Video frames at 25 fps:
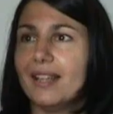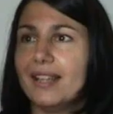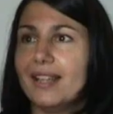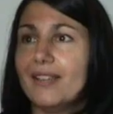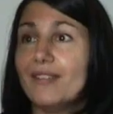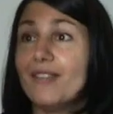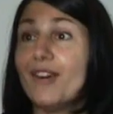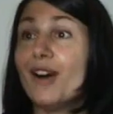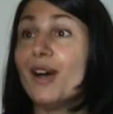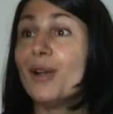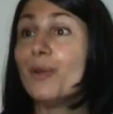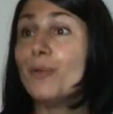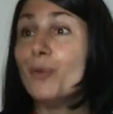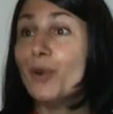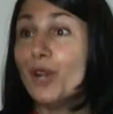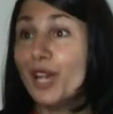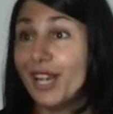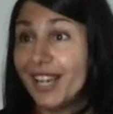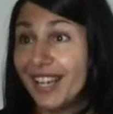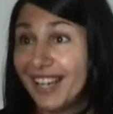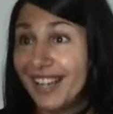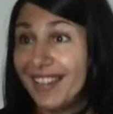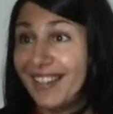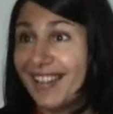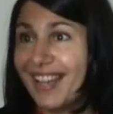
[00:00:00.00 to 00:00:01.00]
If I
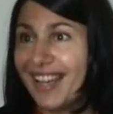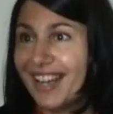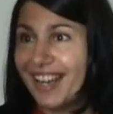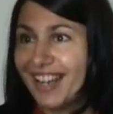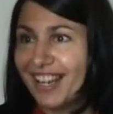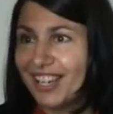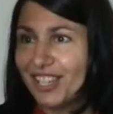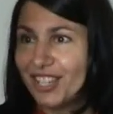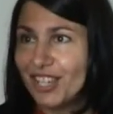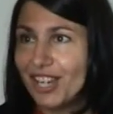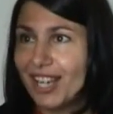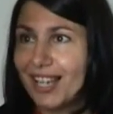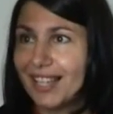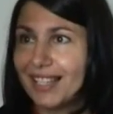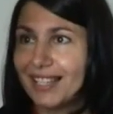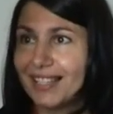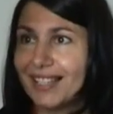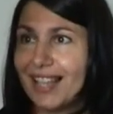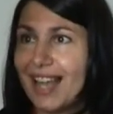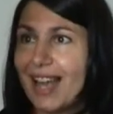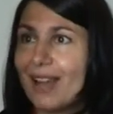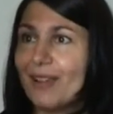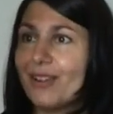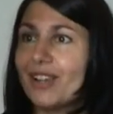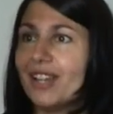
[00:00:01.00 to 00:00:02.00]
work in the NHS,
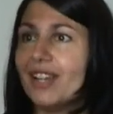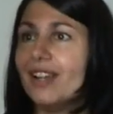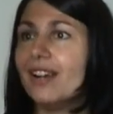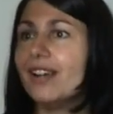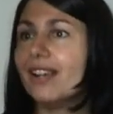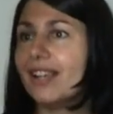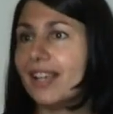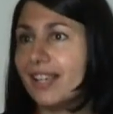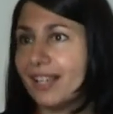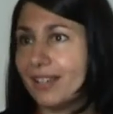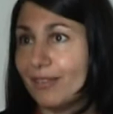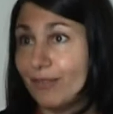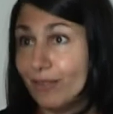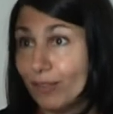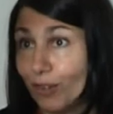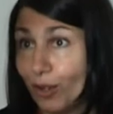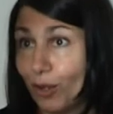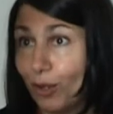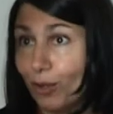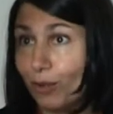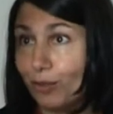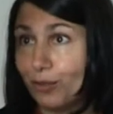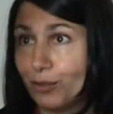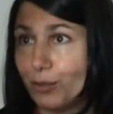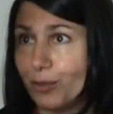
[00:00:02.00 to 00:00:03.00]
how can I get
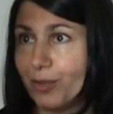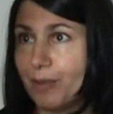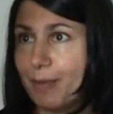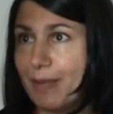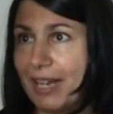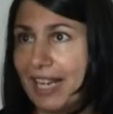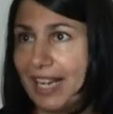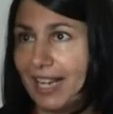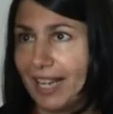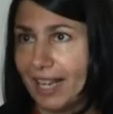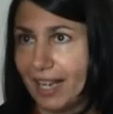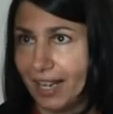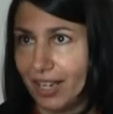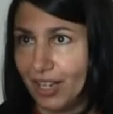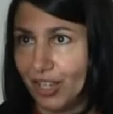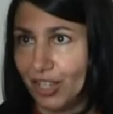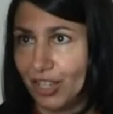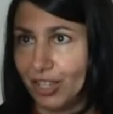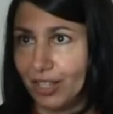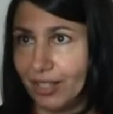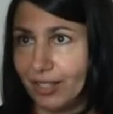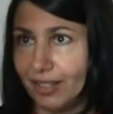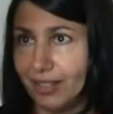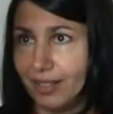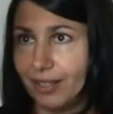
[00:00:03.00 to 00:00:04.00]
involved with
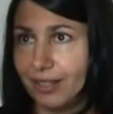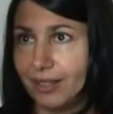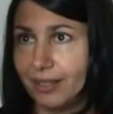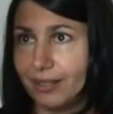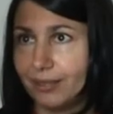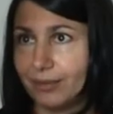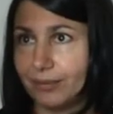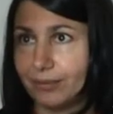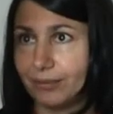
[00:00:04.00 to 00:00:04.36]
mediation?